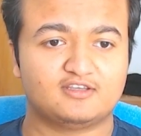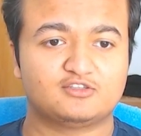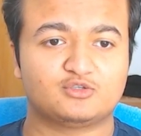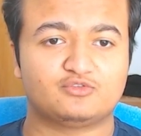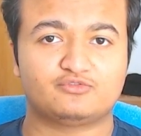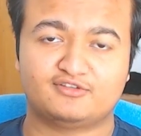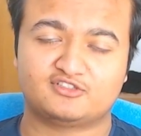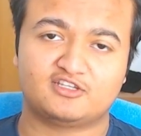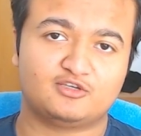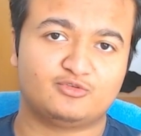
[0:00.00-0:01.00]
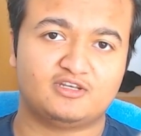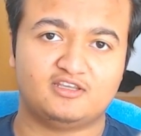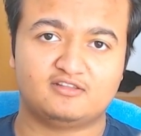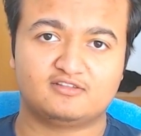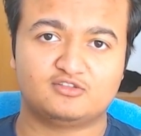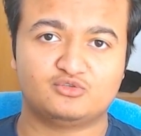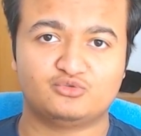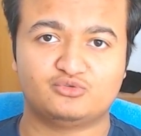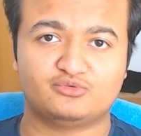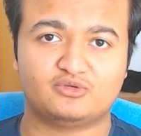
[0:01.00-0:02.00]
So first thing you would need
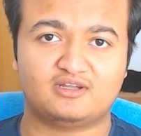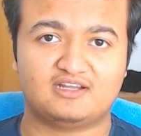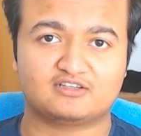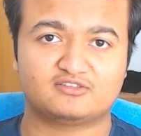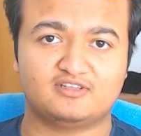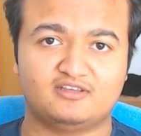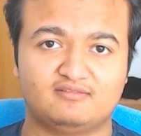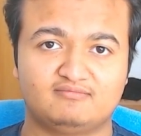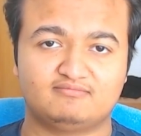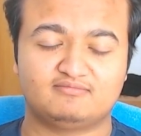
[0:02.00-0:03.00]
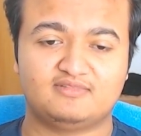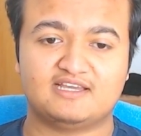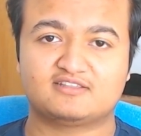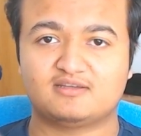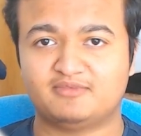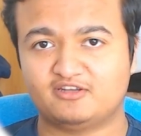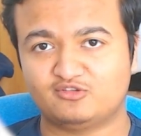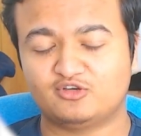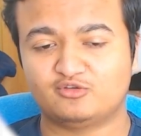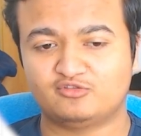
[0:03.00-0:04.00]
to actually get somebody
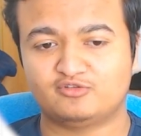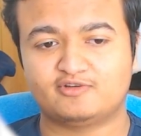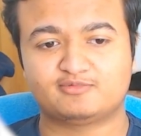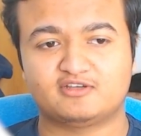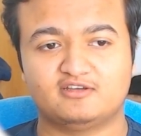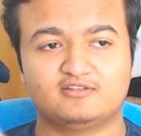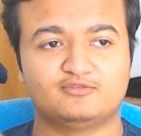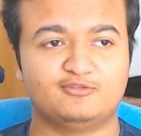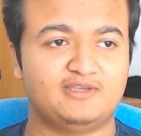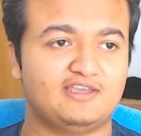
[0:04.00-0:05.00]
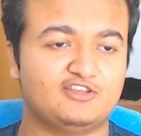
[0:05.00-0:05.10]
to go to your website would be a